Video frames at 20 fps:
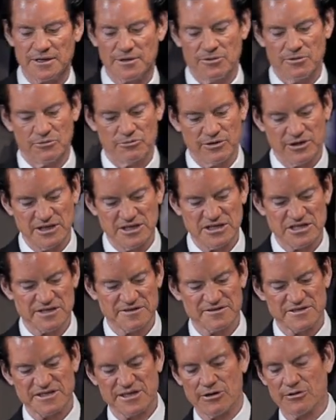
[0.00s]
release of
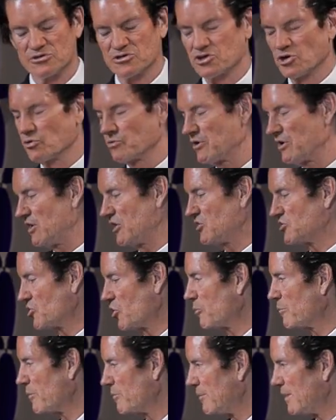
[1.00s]
serotonin and
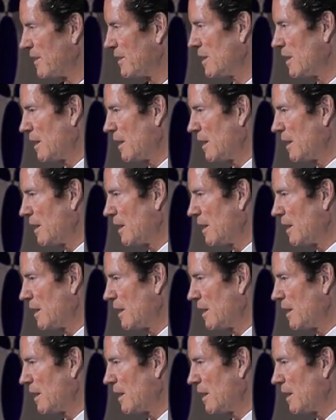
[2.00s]
dopamine,